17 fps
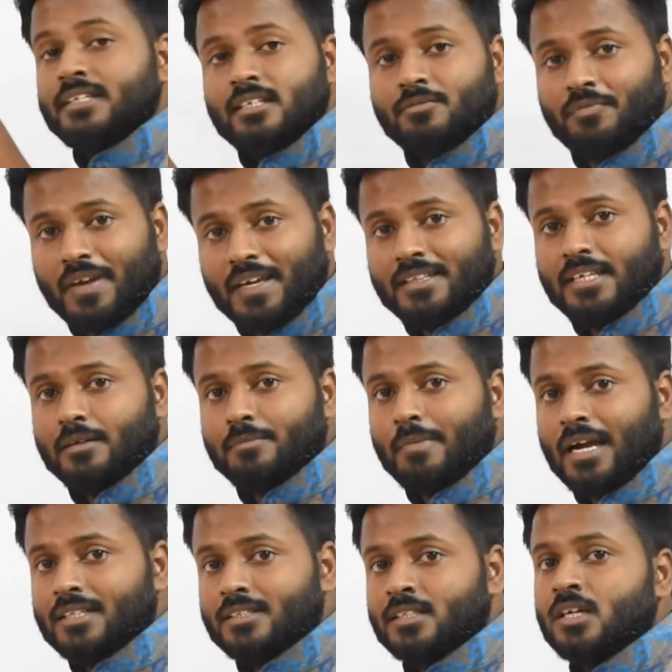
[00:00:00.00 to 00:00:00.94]
in Vedic
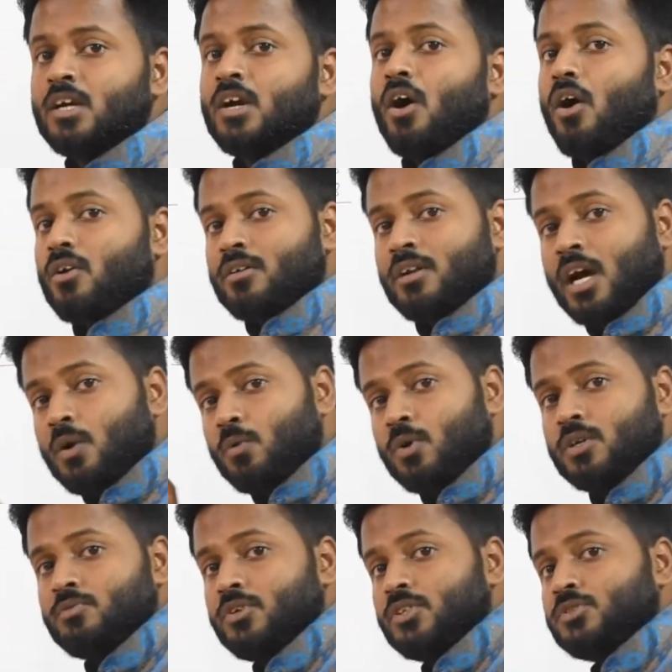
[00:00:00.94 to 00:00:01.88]
math, or now
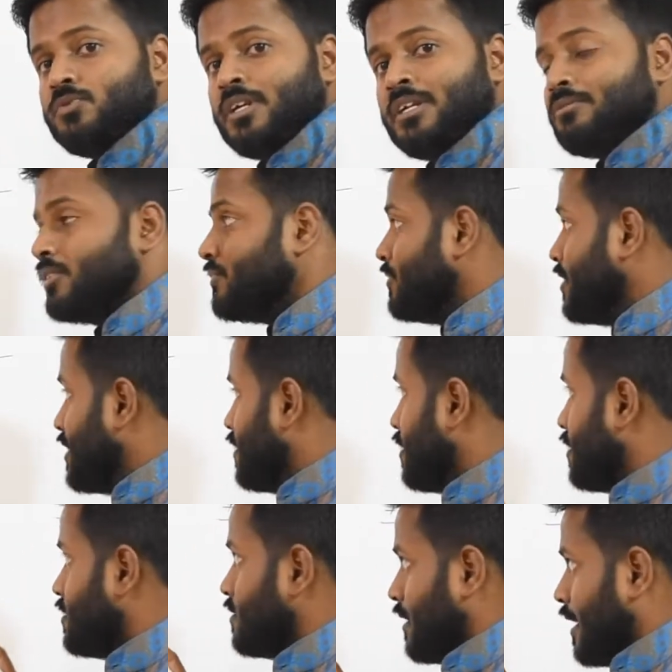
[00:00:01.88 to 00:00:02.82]
onwards whenever we
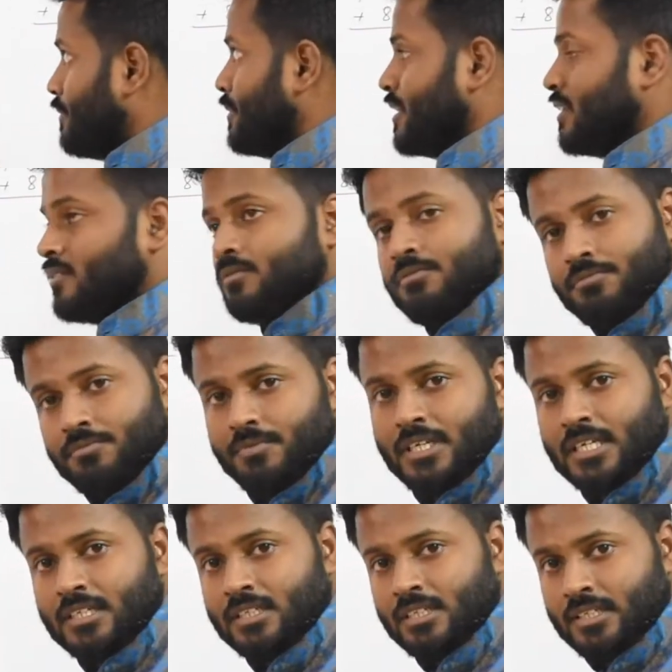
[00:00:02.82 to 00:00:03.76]
learn,
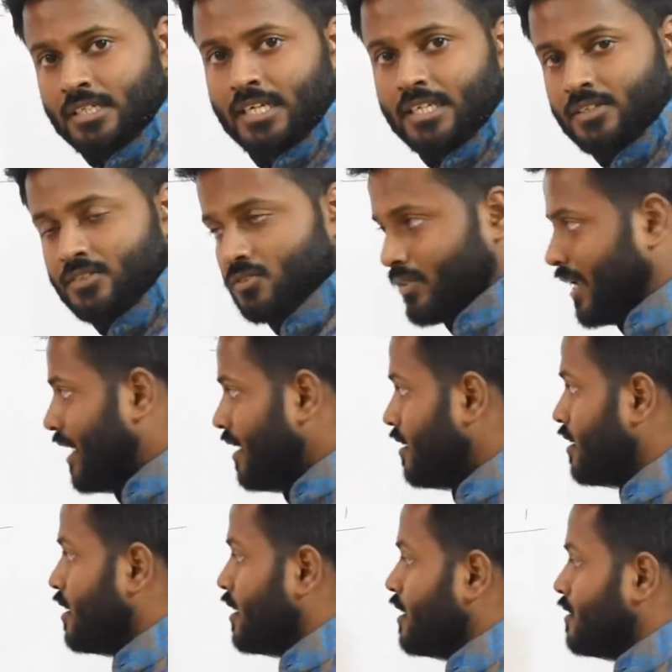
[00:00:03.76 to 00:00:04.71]
we are getting
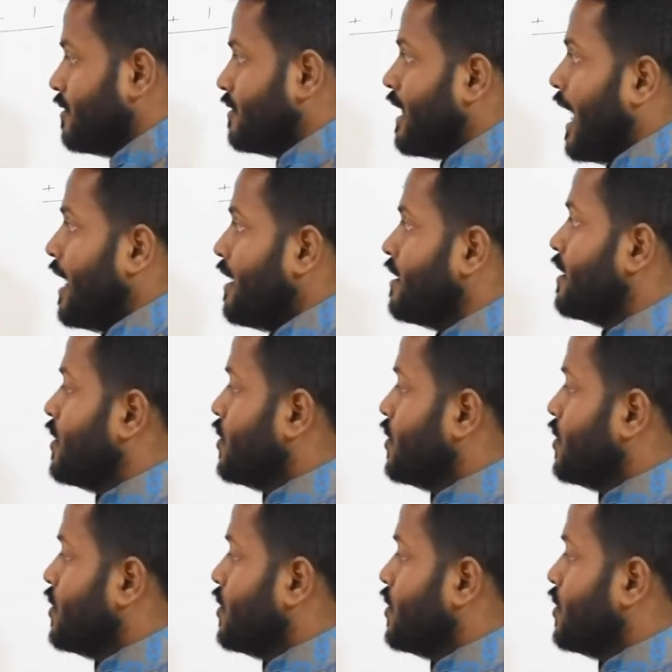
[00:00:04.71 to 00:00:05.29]
trained that